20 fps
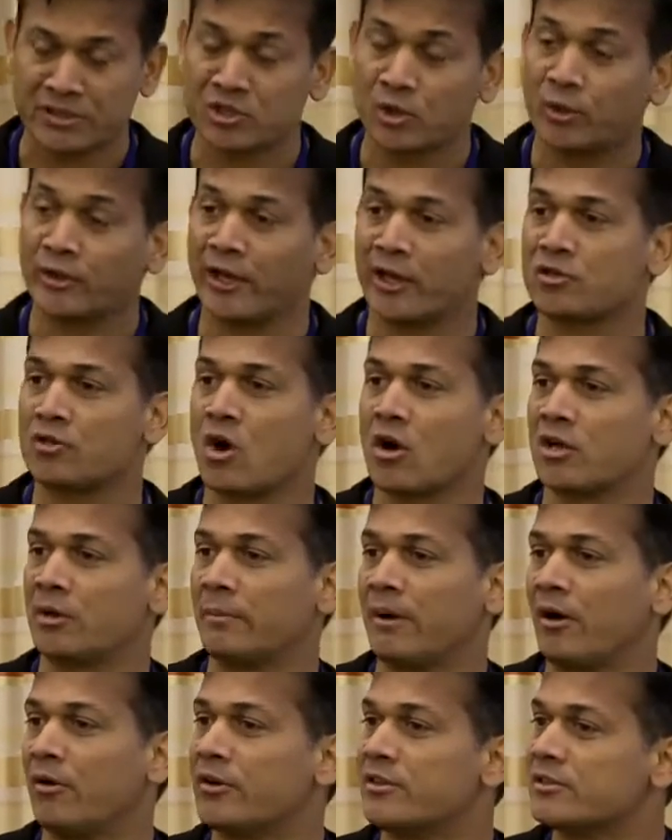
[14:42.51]
Estonia
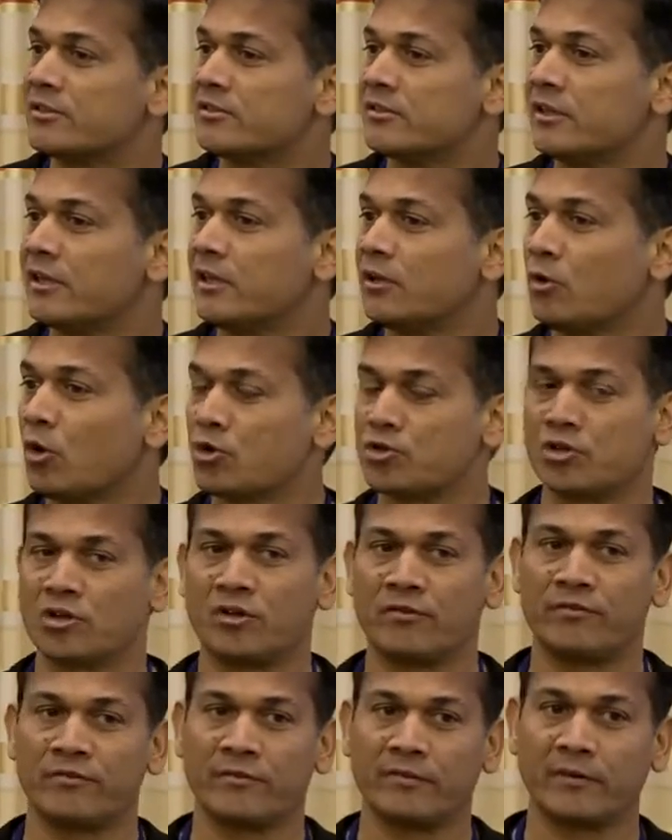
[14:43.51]
talked about, is the
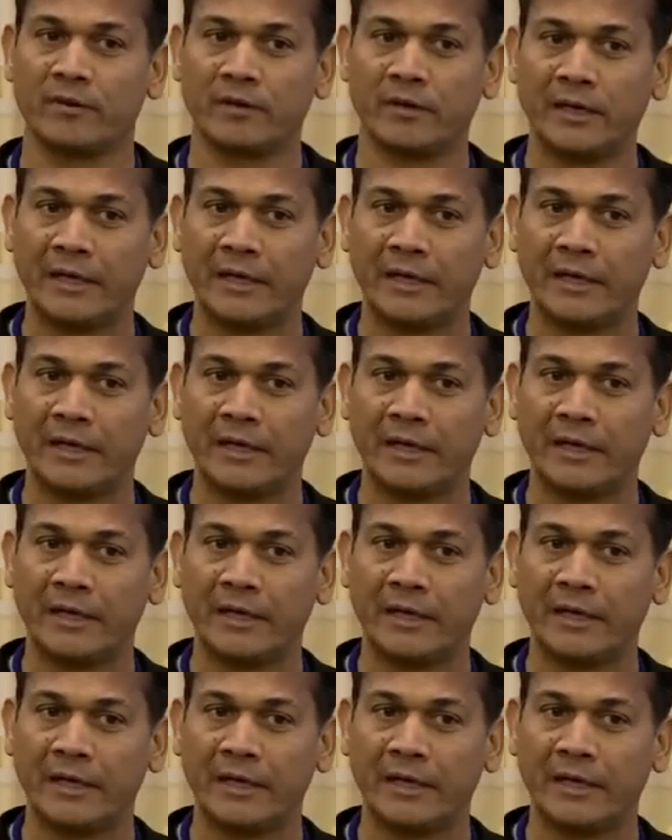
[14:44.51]
notion of